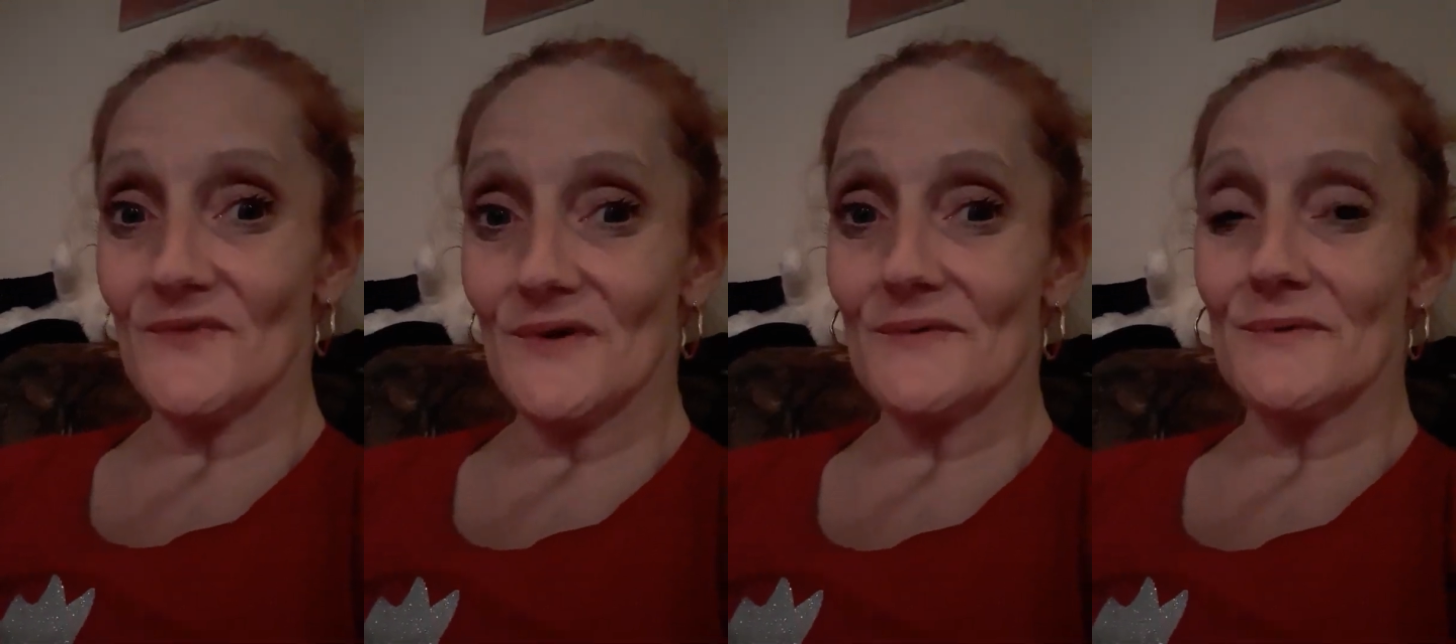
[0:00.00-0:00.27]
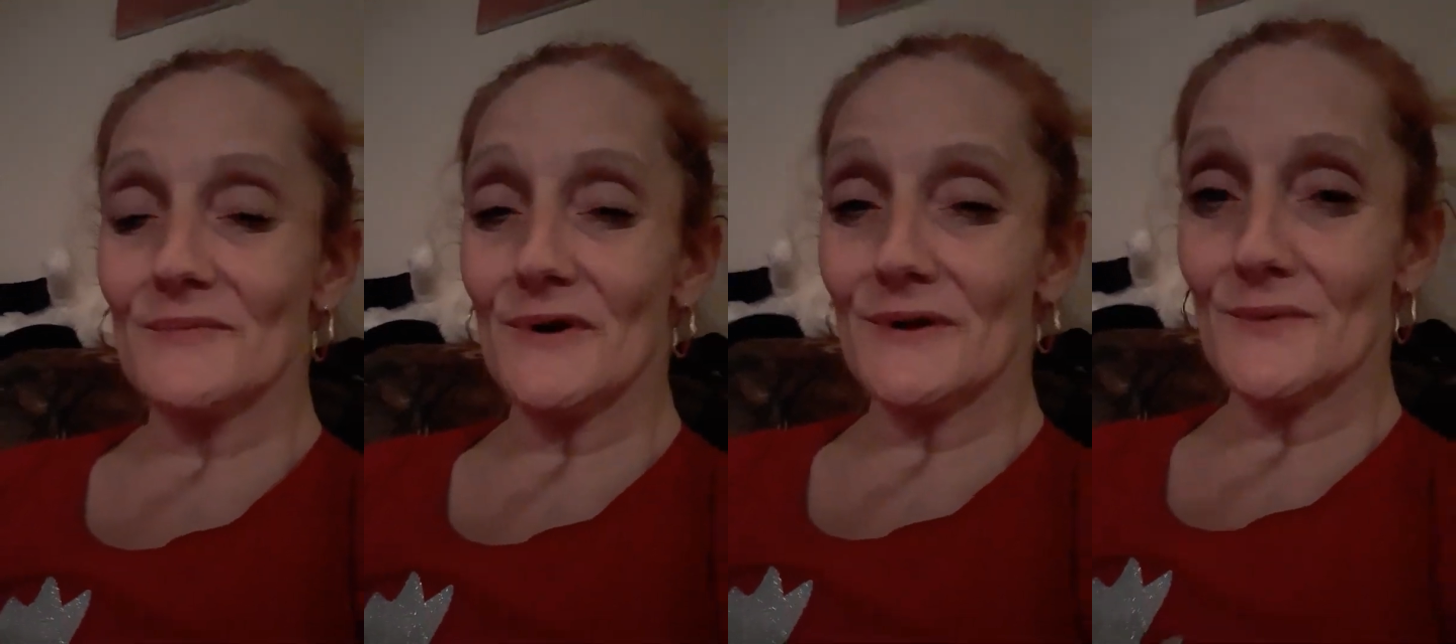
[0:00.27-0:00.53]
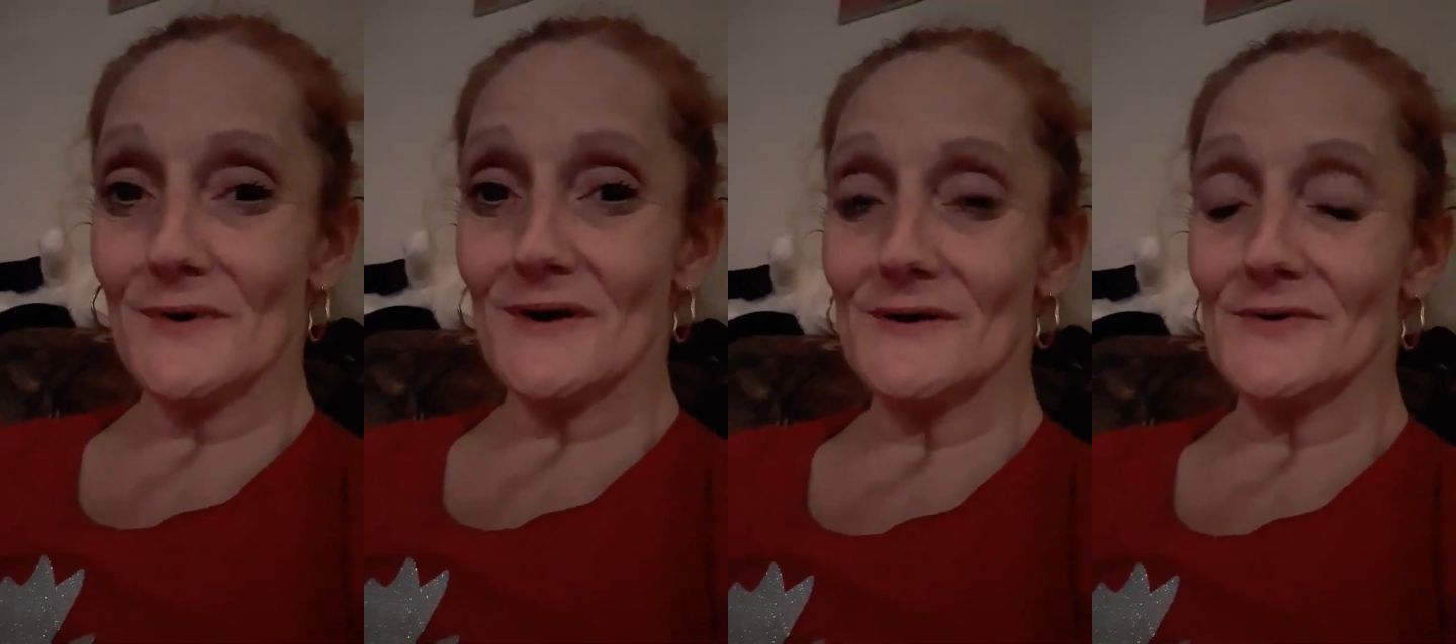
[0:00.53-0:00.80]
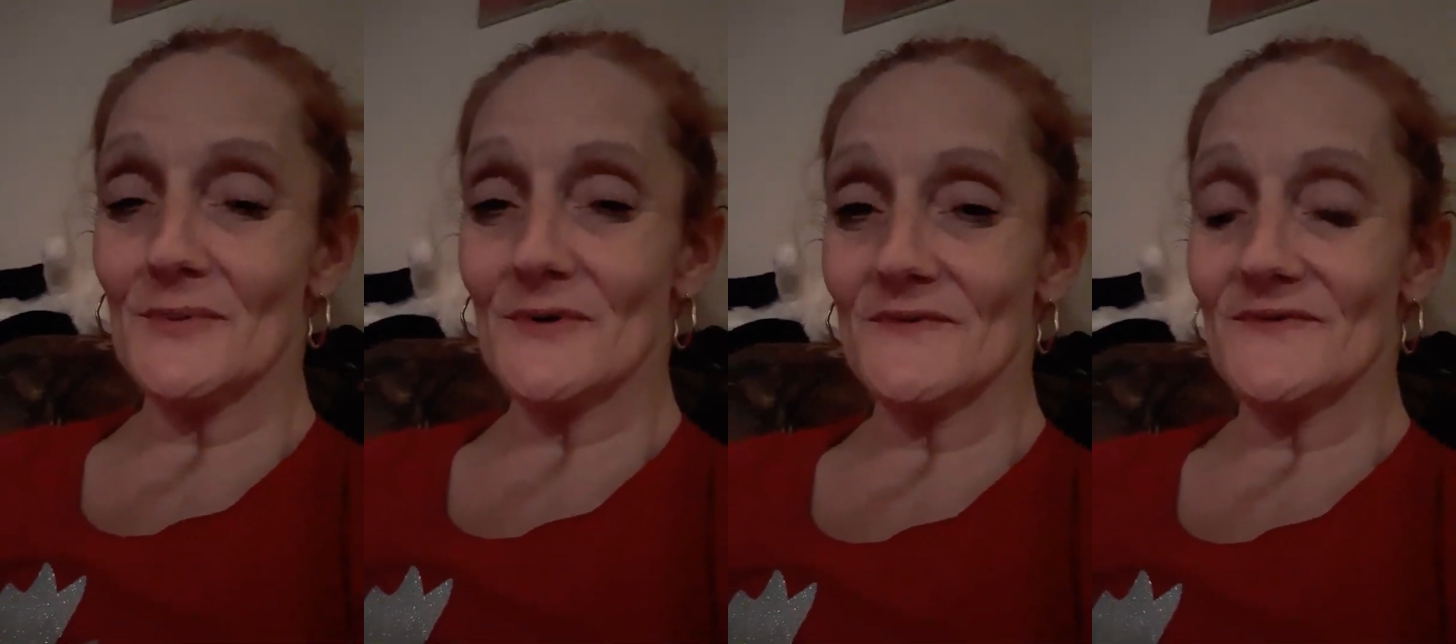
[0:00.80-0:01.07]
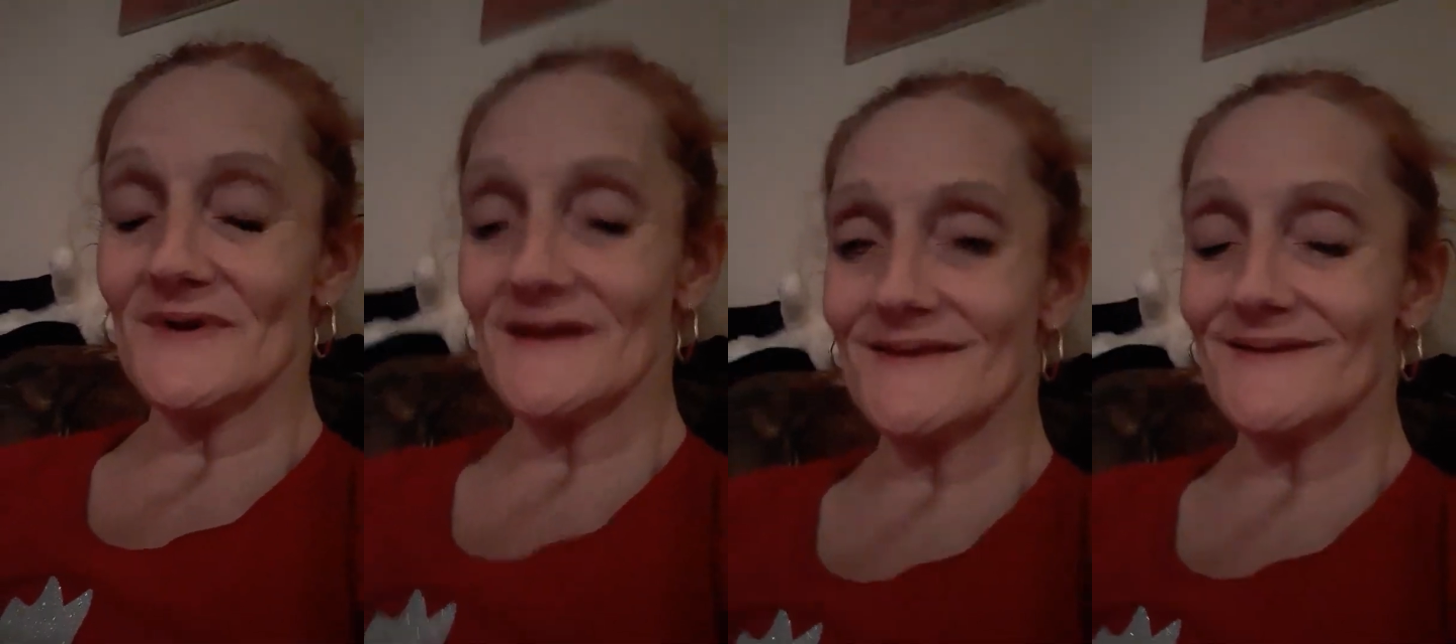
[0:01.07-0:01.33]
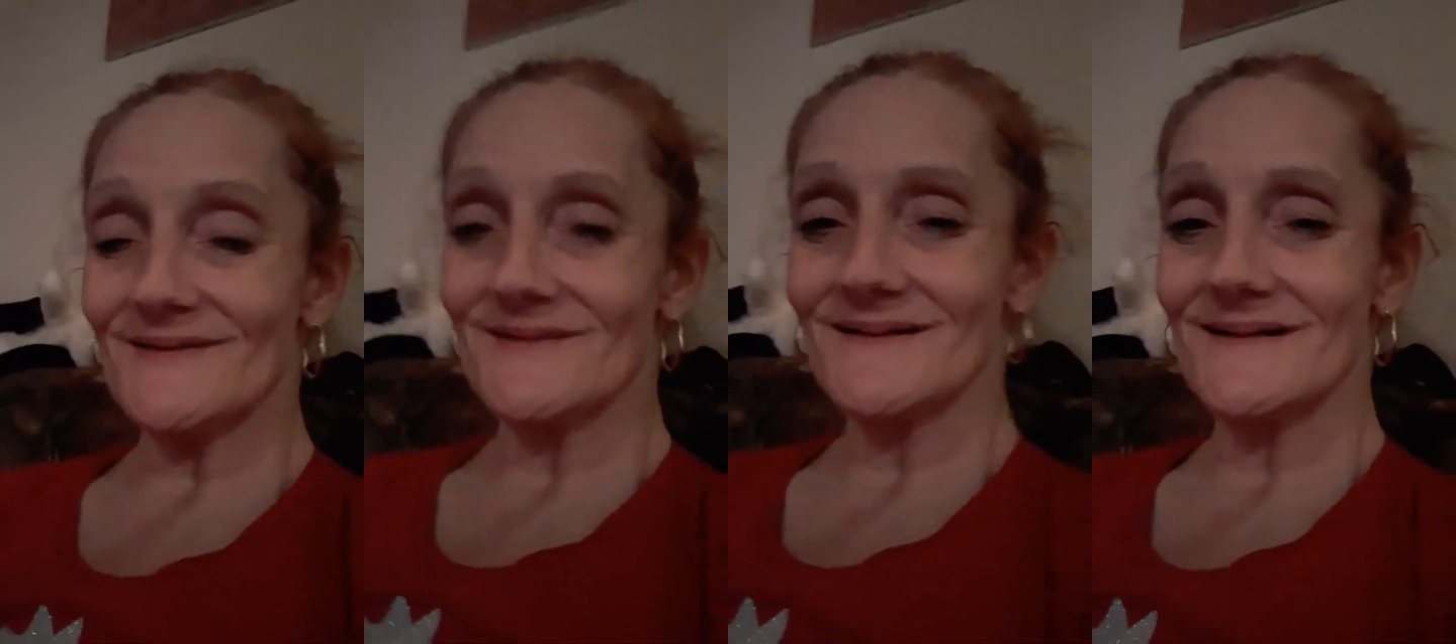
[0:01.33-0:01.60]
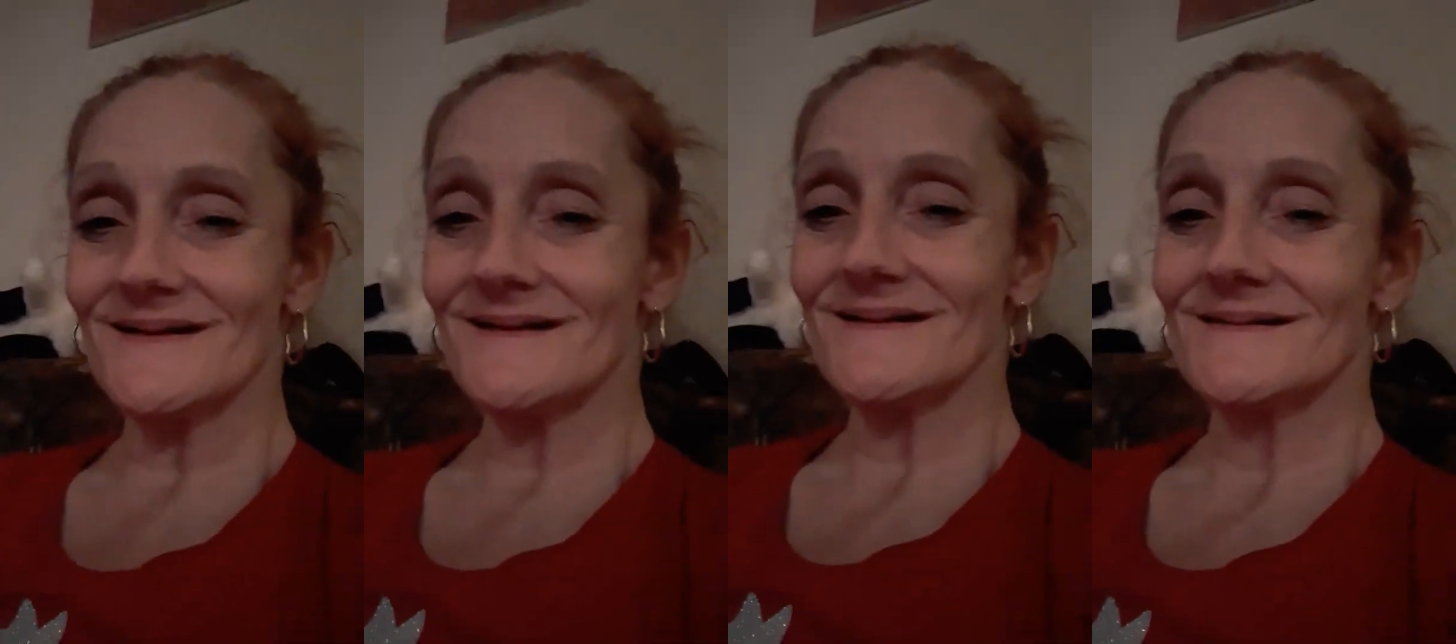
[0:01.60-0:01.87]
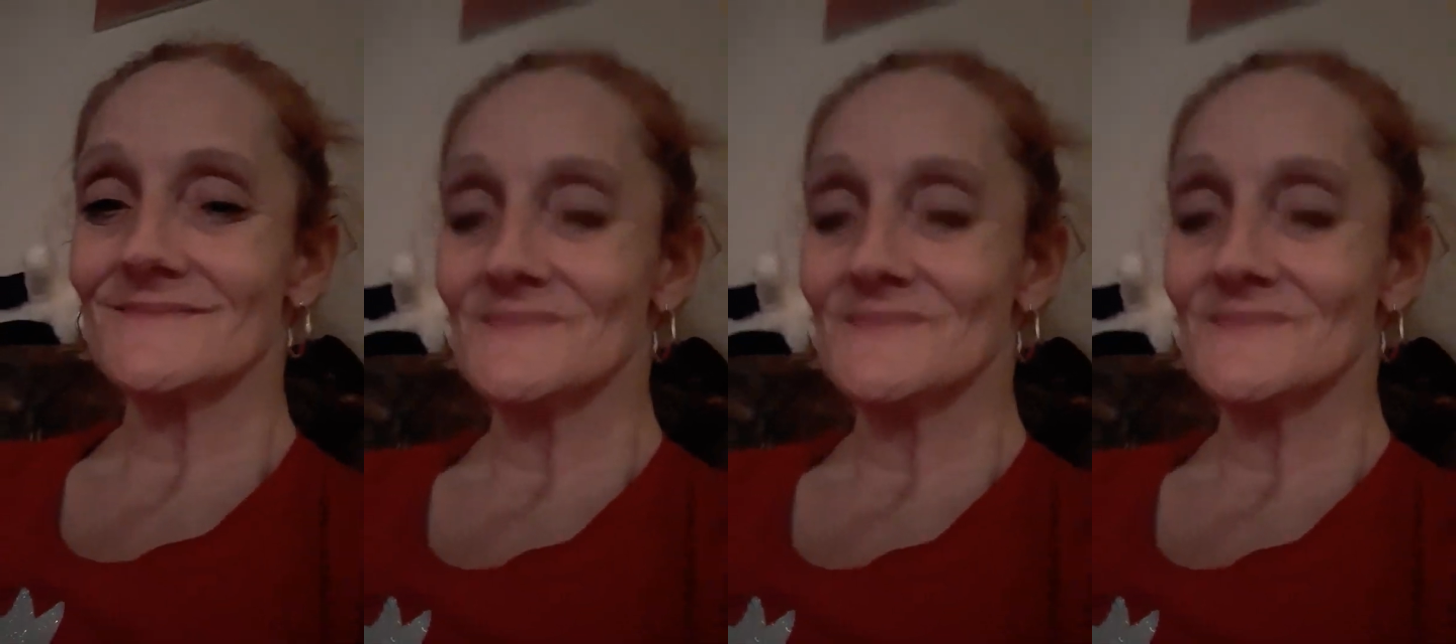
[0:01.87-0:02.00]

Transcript: everybody was perfect. Eh.